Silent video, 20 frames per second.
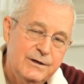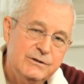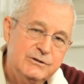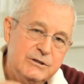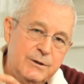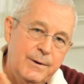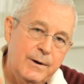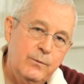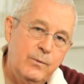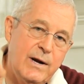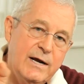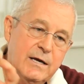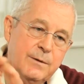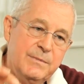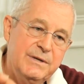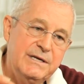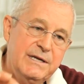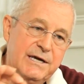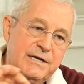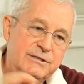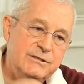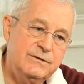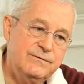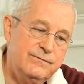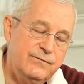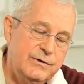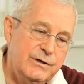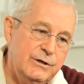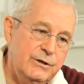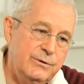So my
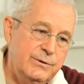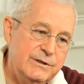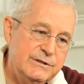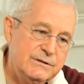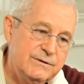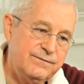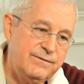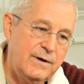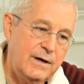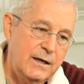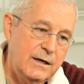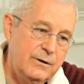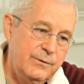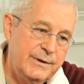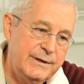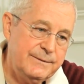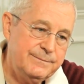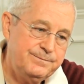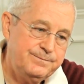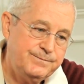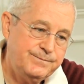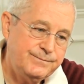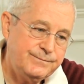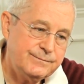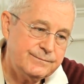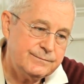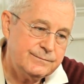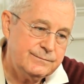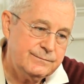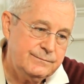recommendation for you is the following.
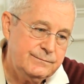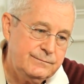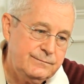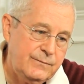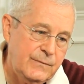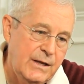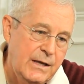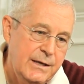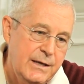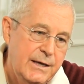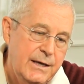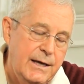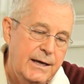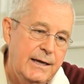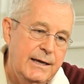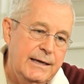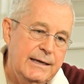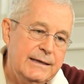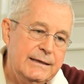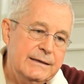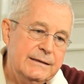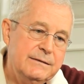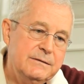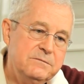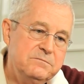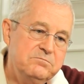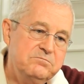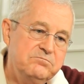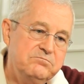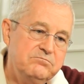
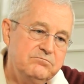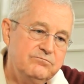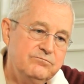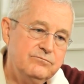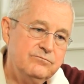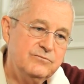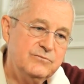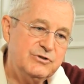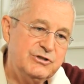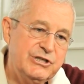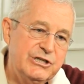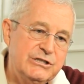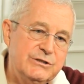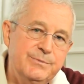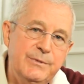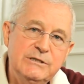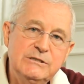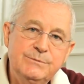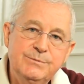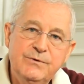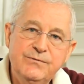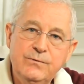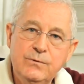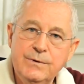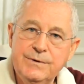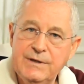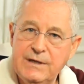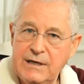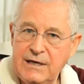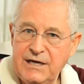In 6 months
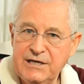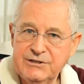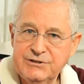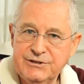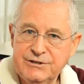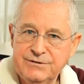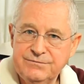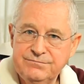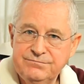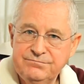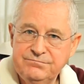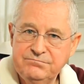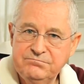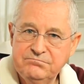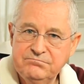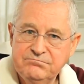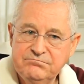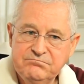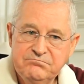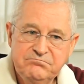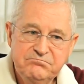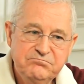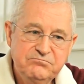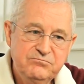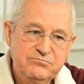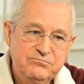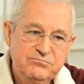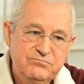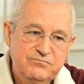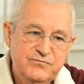before the election,
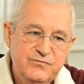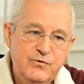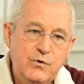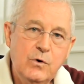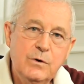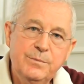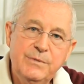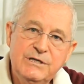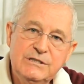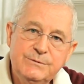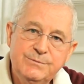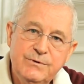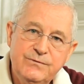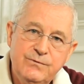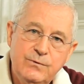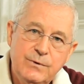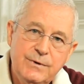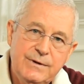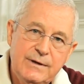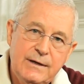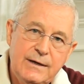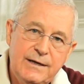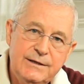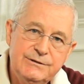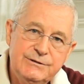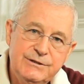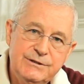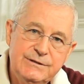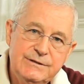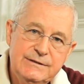4 months before the
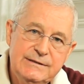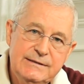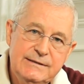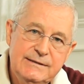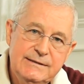election,